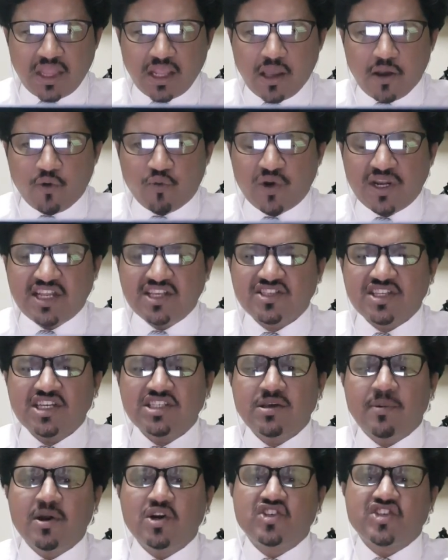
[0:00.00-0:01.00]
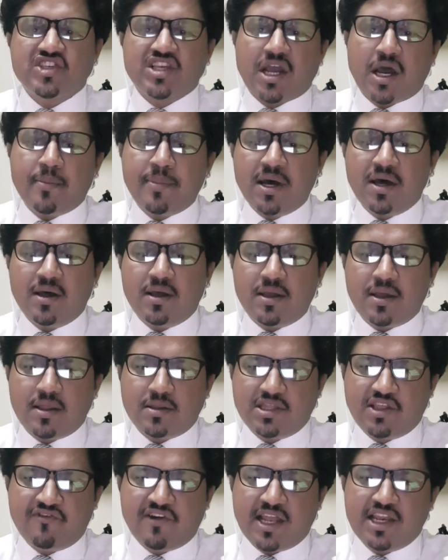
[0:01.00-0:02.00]
we discuss about SCABA,
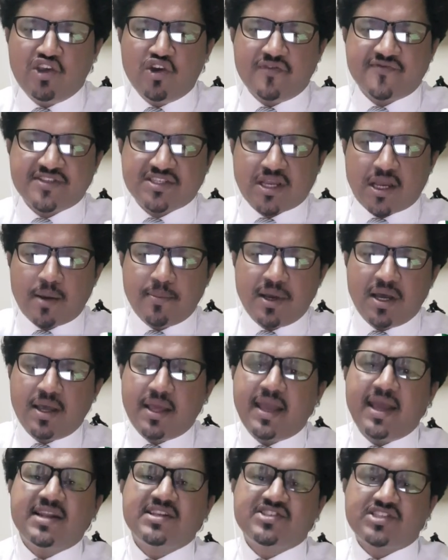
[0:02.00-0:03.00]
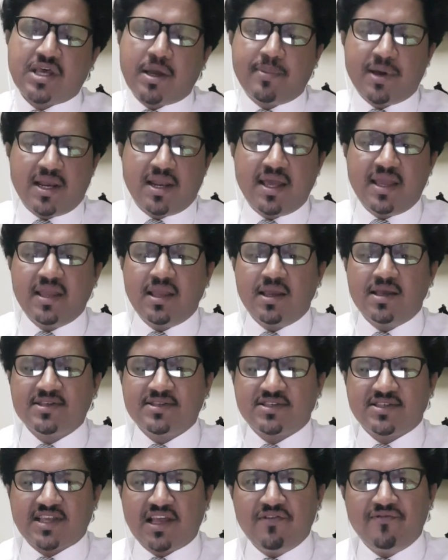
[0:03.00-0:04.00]
the value of SCABA and SABA, like
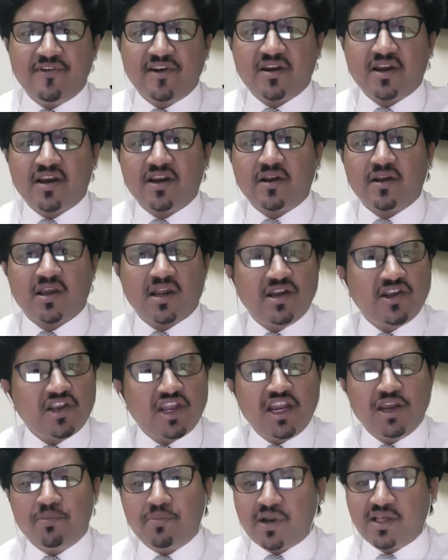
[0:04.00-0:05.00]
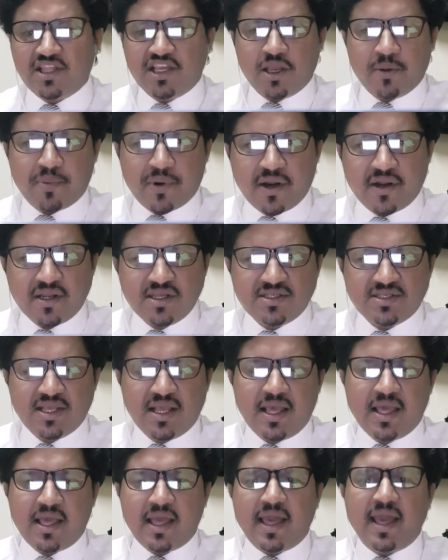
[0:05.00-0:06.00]
self-contained breathing apparatus
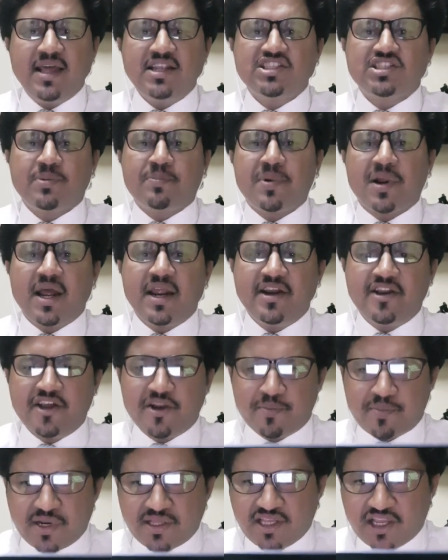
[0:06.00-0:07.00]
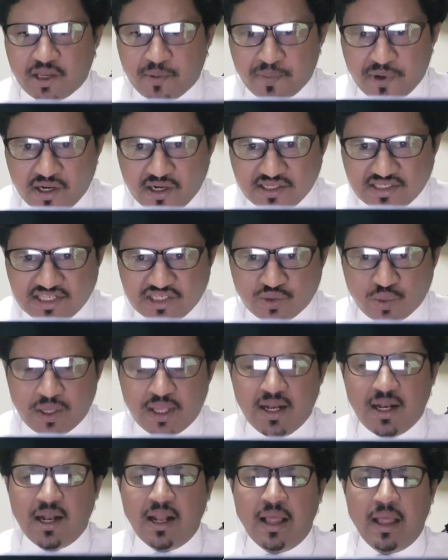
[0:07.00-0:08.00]
and supplied air breathing apparatus as
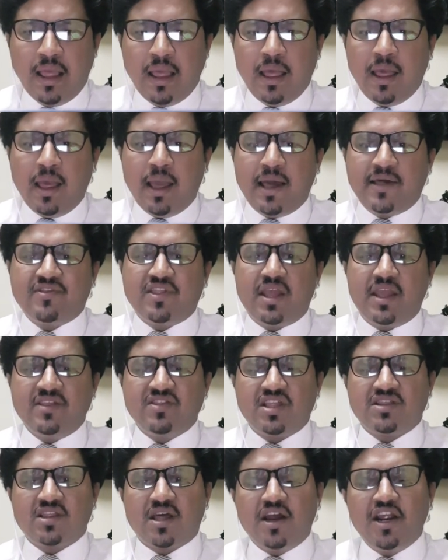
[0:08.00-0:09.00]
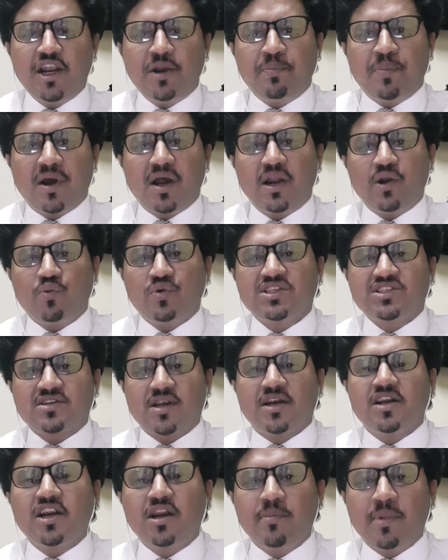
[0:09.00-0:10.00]
well. And in the third part, we
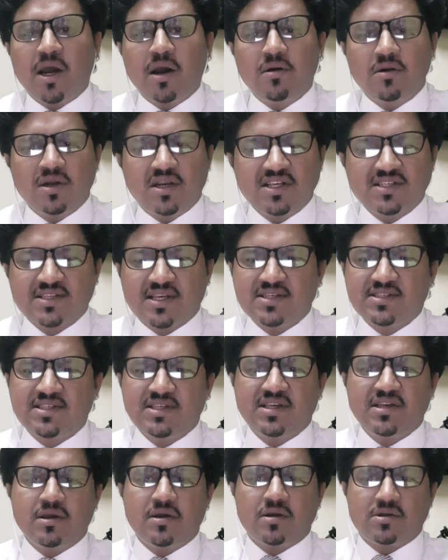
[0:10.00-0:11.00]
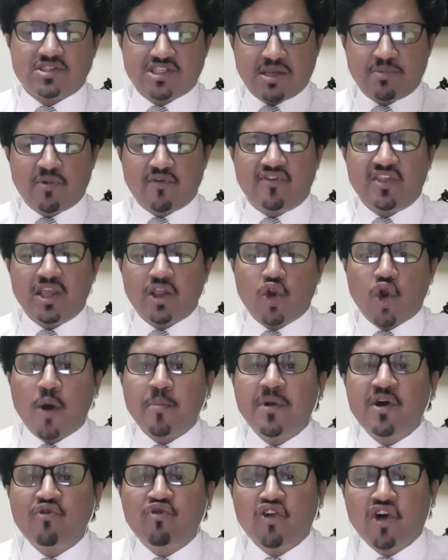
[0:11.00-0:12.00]
started about discussing some of the
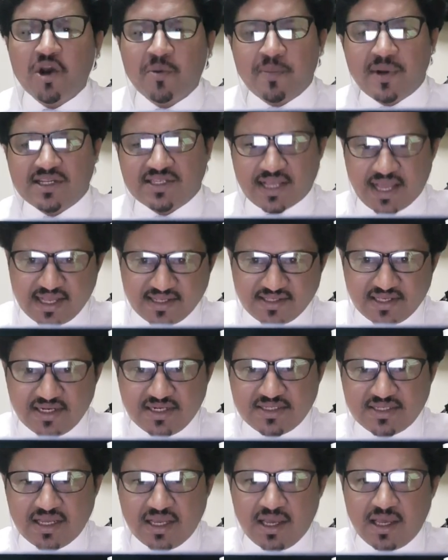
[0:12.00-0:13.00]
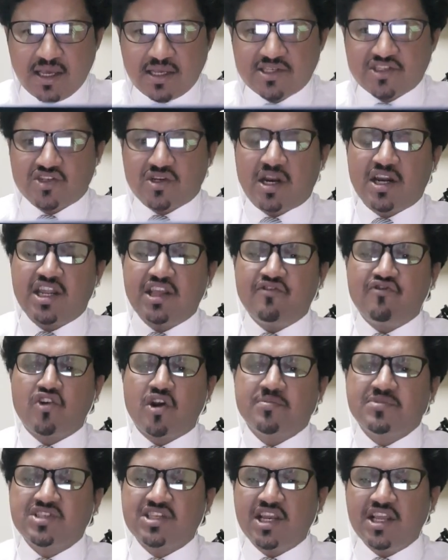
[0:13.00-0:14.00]
common workplace hazards, starting
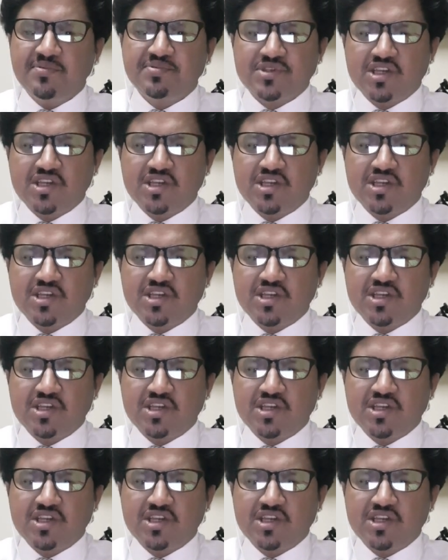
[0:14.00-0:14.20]
from slip,